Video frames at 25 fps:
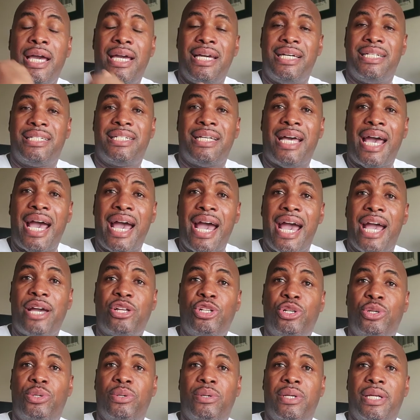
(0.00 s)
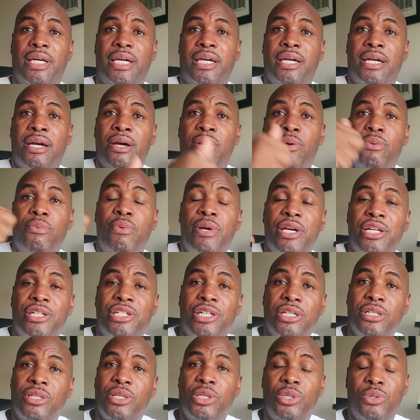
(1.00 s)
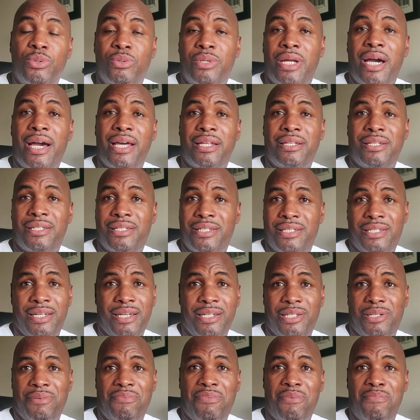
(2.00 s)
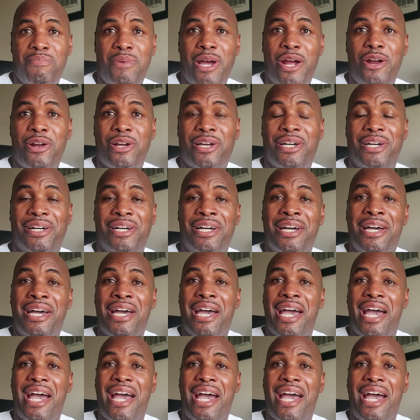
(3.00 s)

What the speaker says: is actually reaching the United States of America.